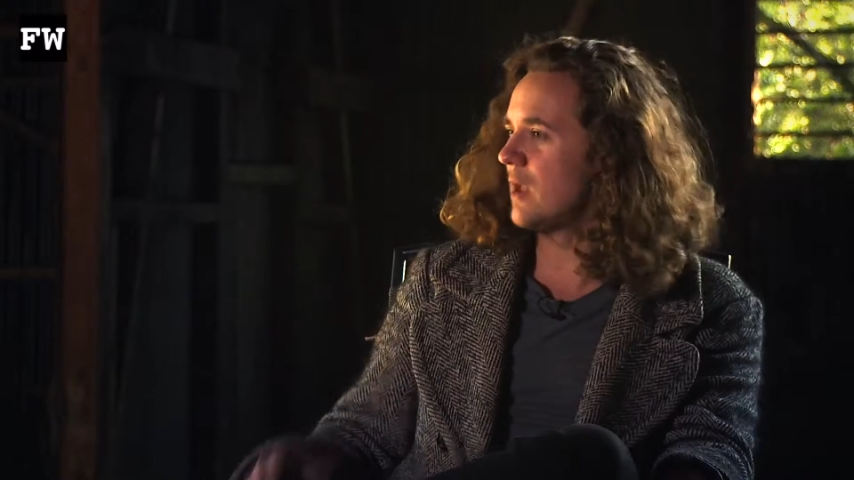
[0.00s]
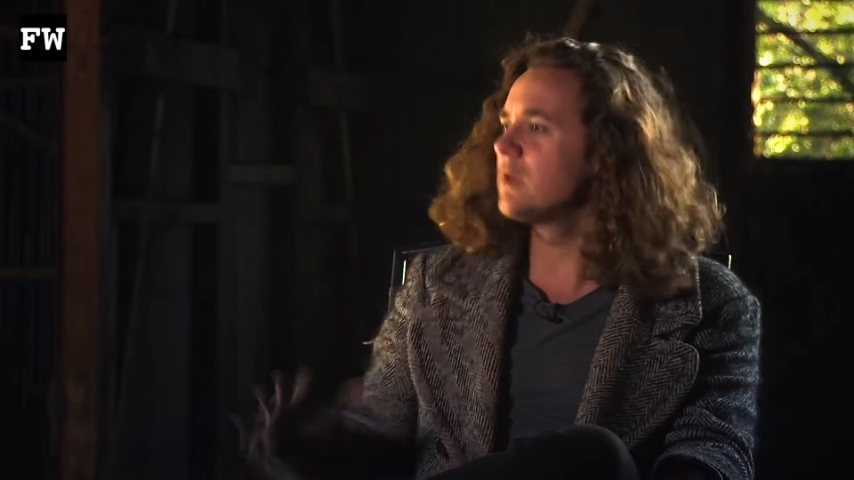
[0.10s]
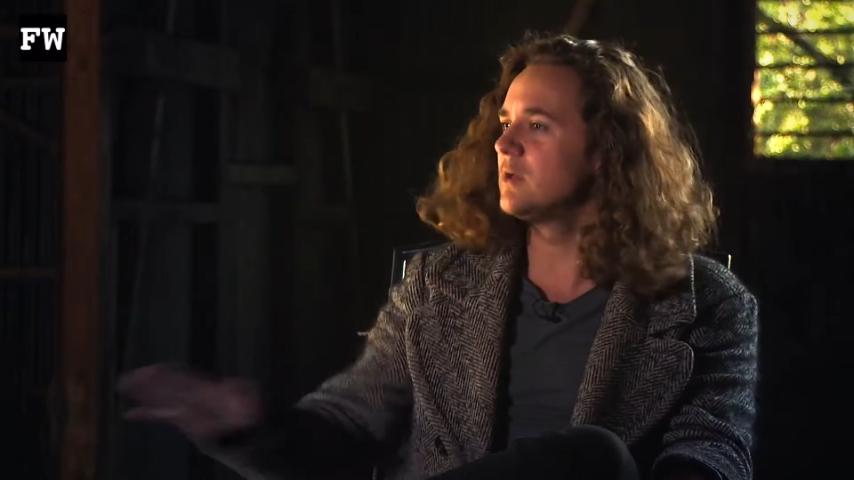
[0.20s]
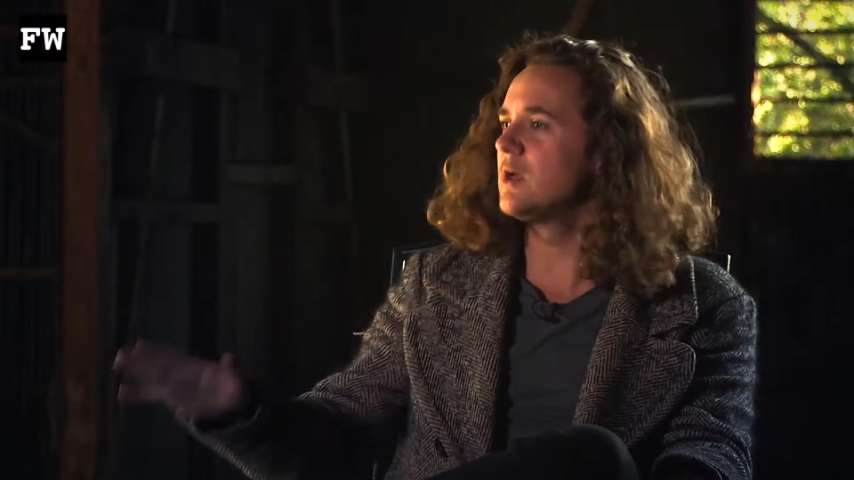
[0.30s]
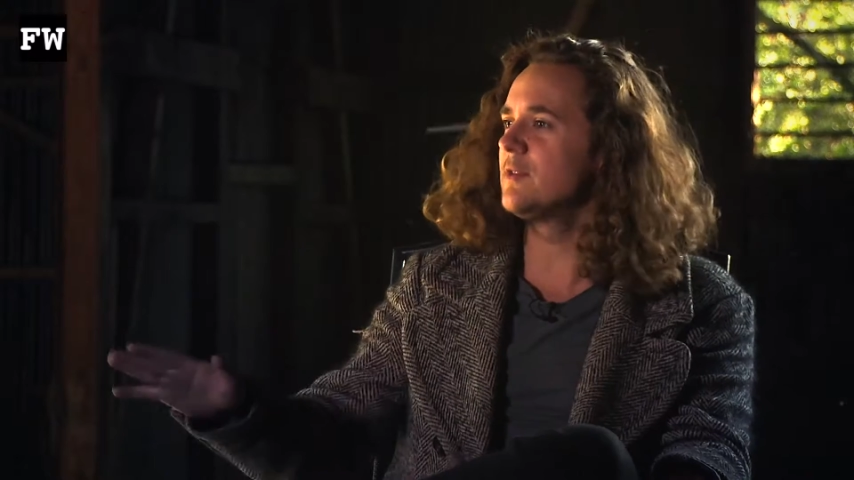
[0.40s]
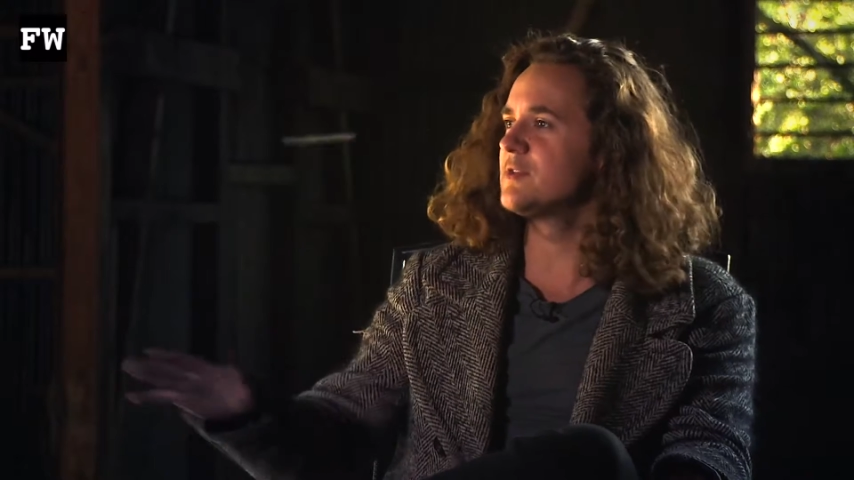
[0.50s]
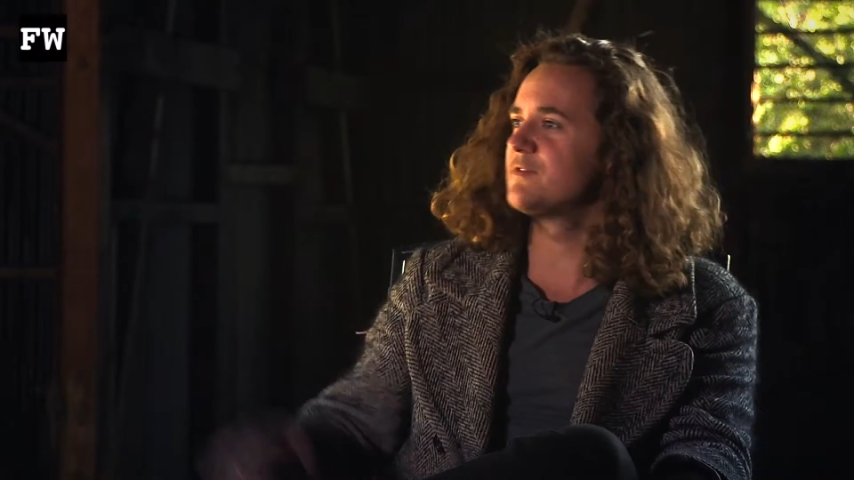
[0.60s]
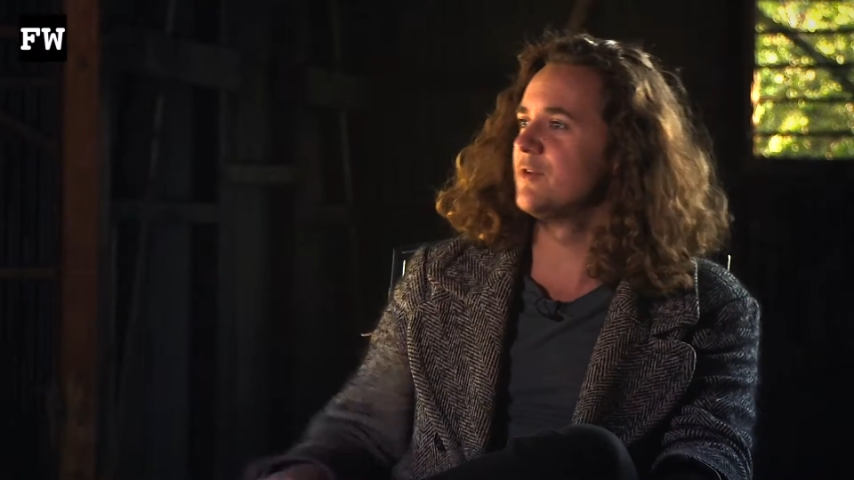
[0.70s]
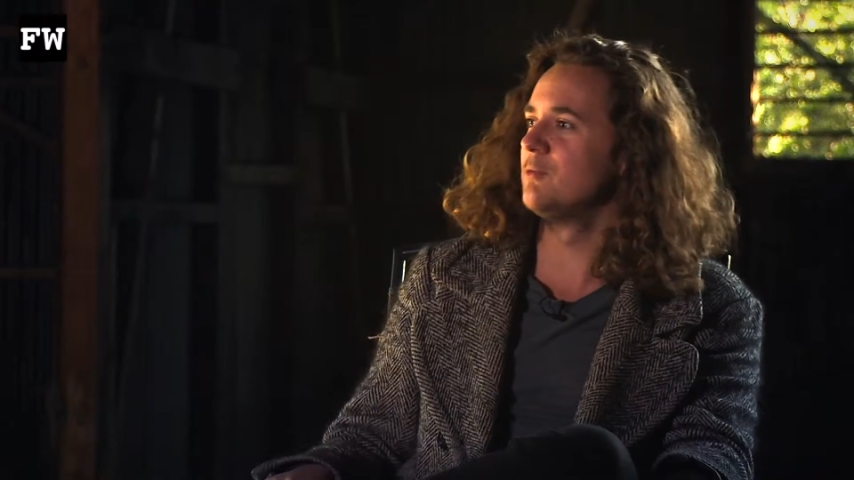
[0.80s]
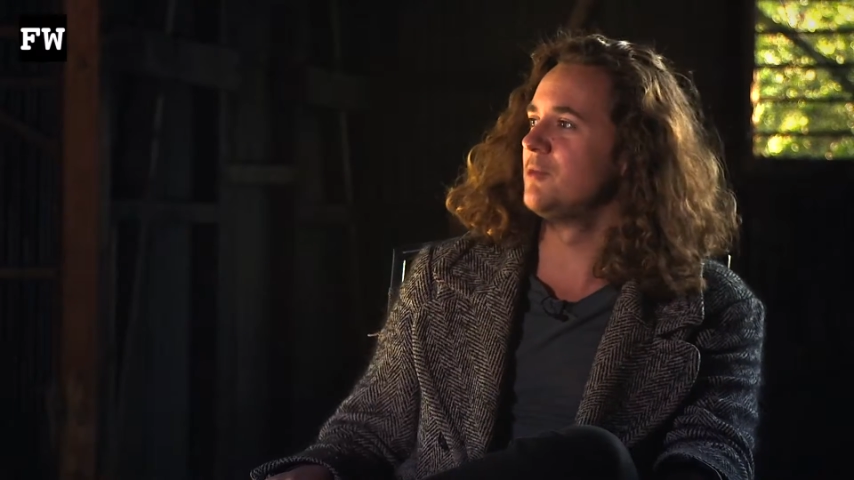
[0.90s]
I can cut this
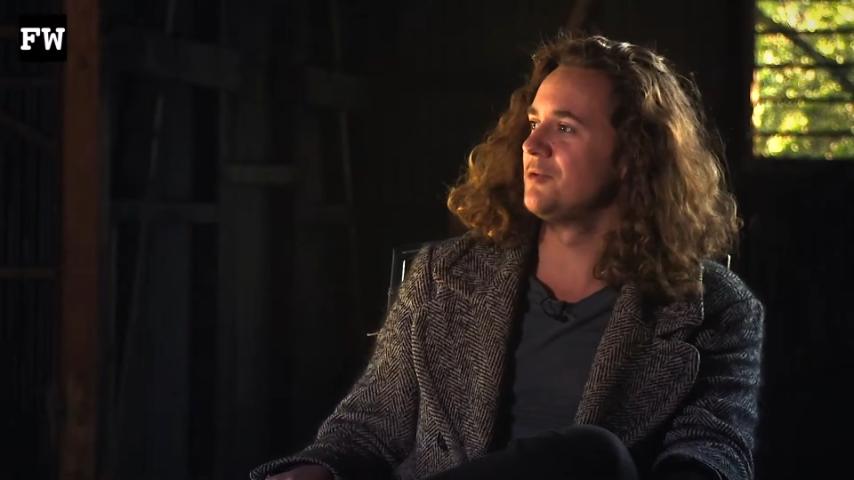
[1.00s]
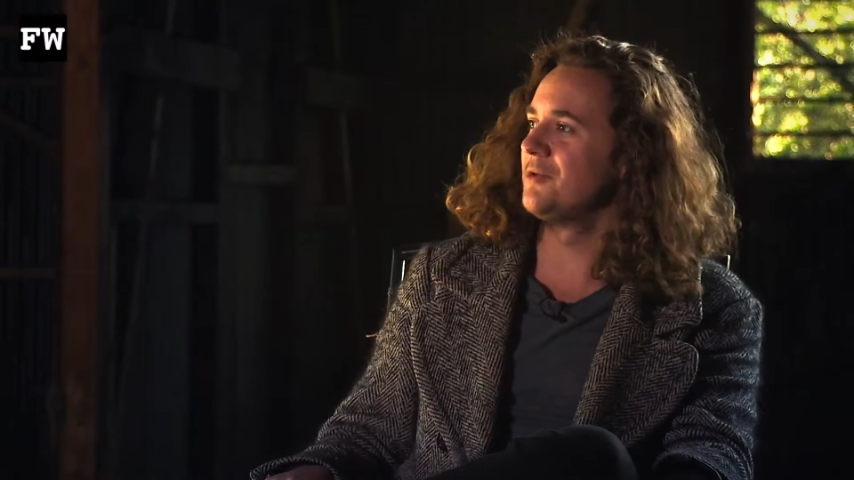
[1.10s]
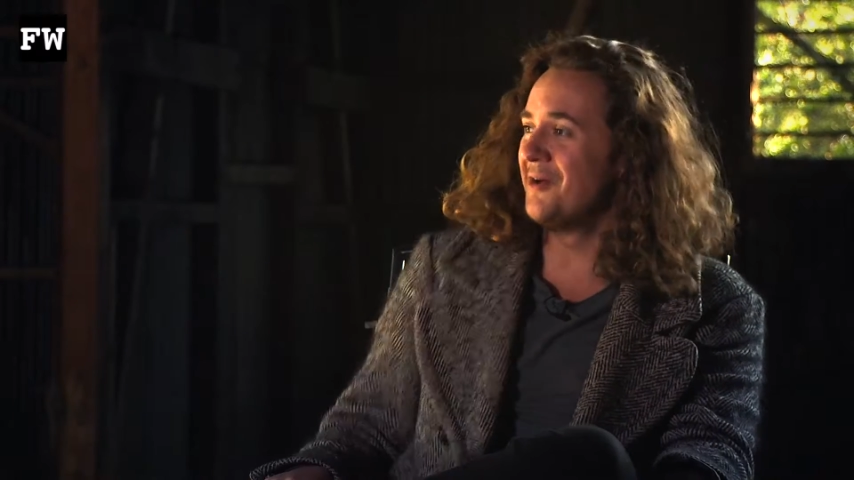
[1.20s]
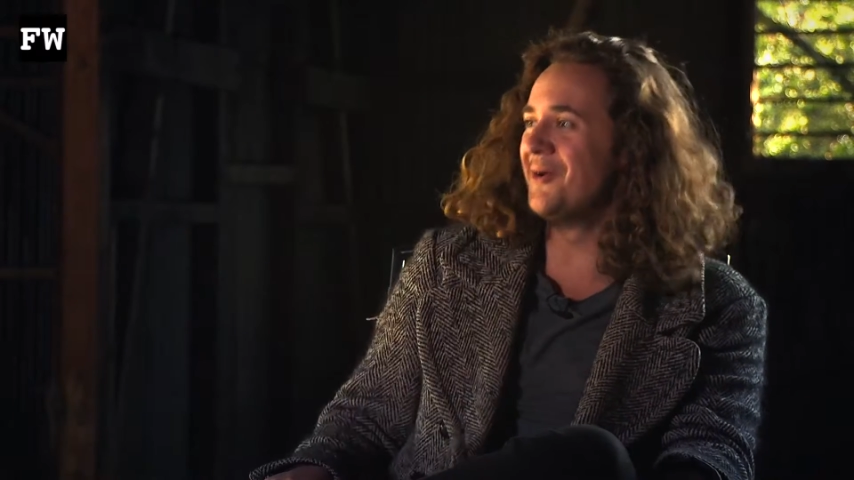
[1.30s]
film on,